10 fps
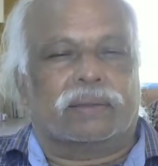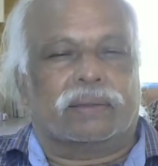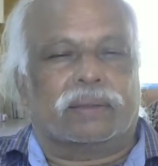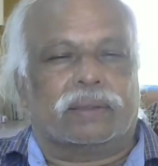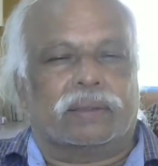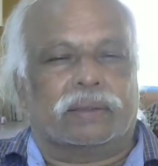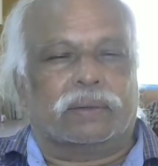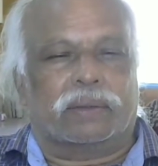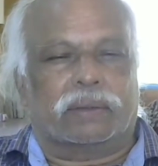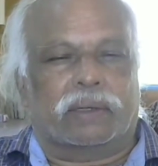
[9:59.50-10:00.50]

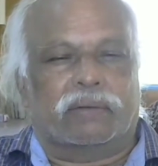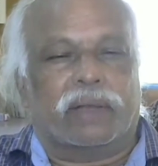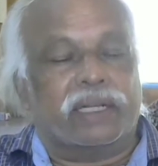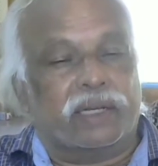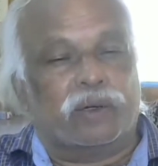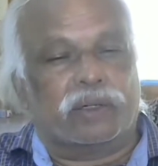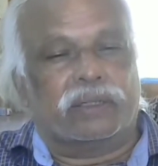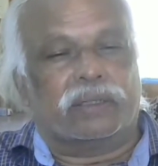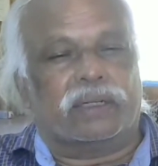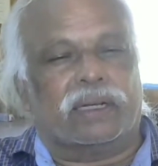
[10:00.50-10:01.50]
a very
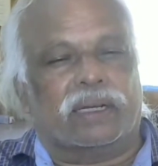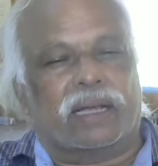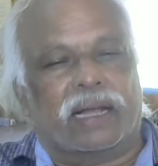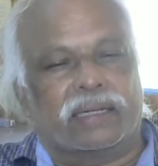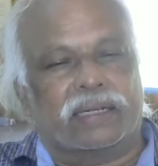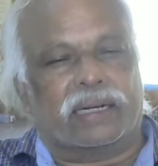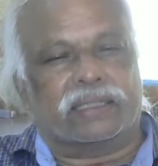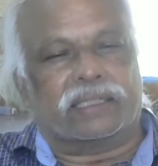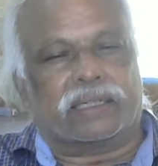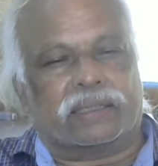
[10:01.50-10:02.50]
good
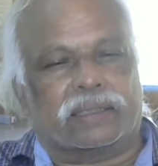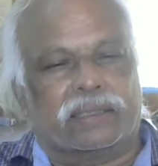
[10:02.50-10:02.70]
agricultural